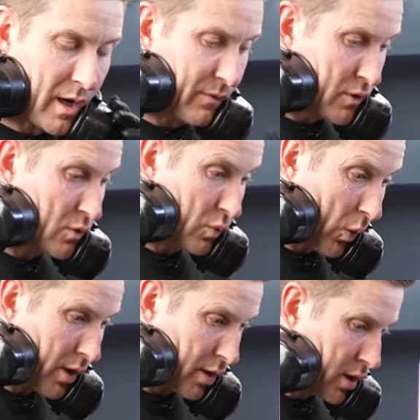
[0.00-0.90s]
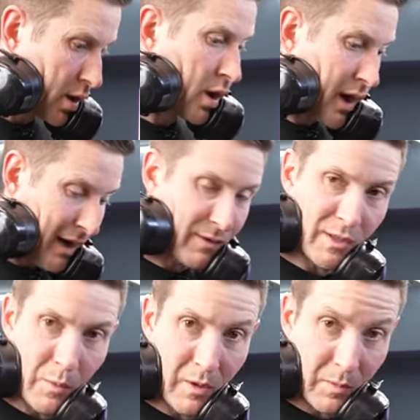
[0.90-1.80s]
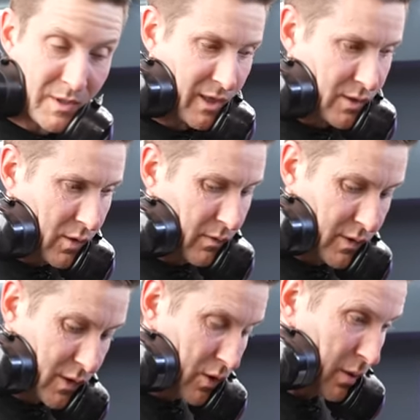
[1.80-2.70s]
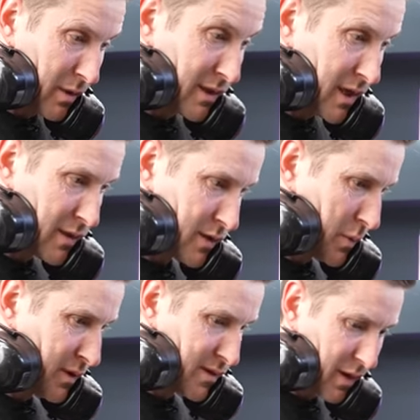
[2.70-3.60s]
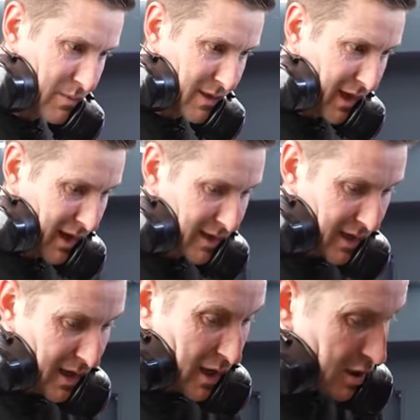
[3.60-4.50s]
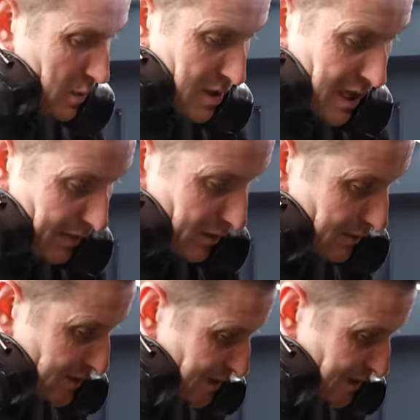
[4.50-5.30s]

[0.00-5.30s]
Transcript: If you use water, obviously we could potentially over soak it, but this is where this comes in handy. You would never have